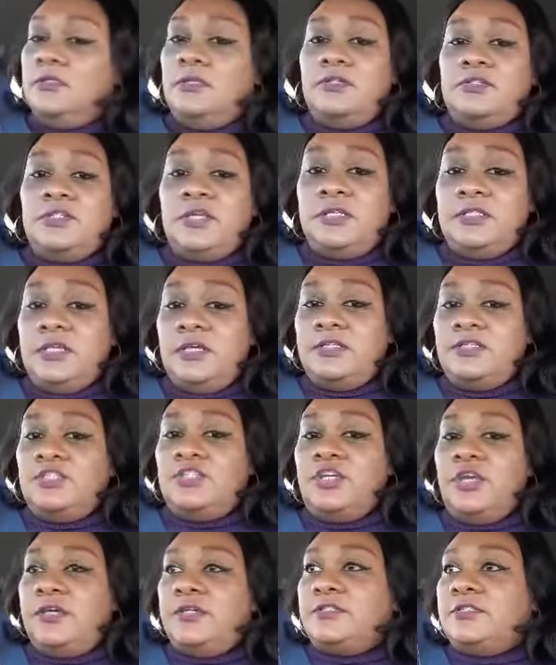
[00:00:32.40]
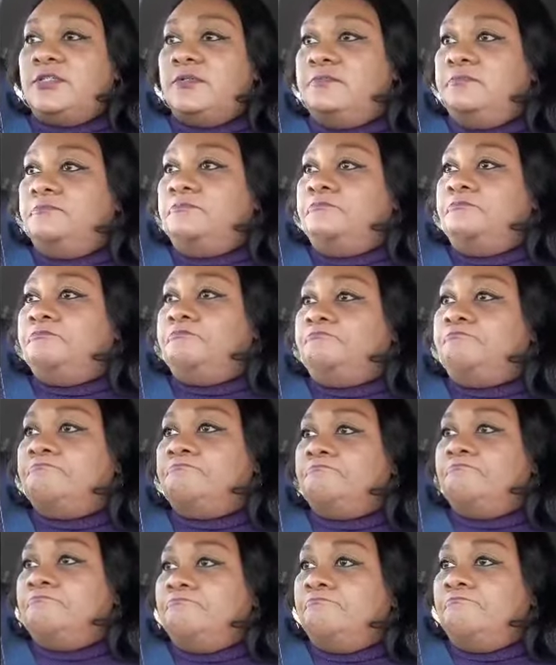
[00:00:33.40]
your tatas checked?
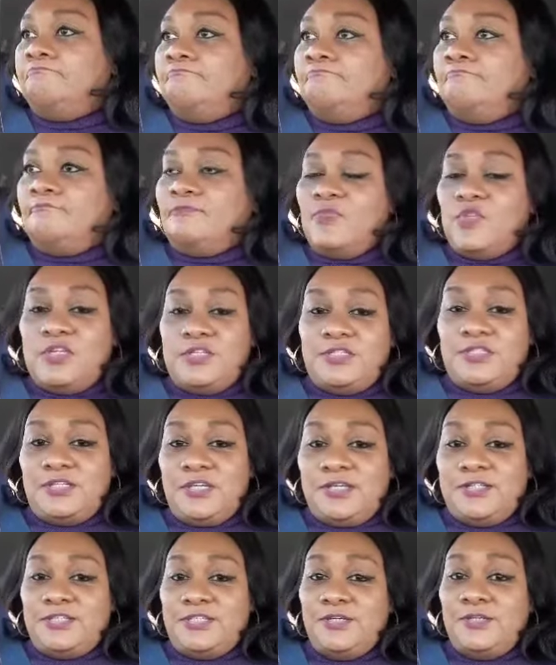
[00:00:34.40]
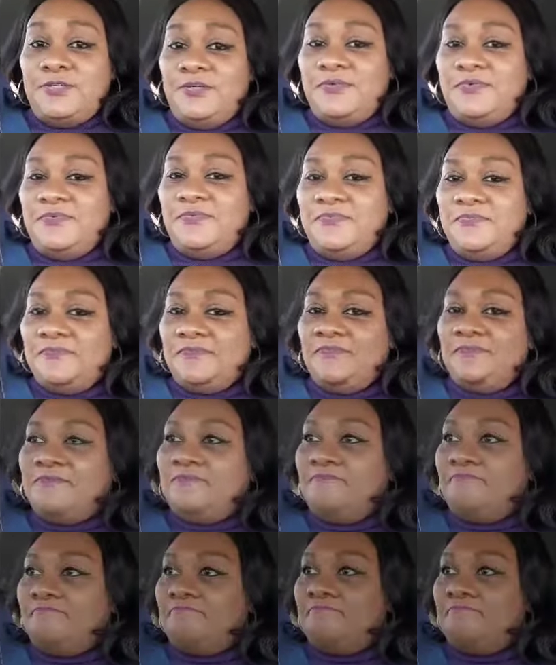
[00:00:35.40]
Stay tuned as I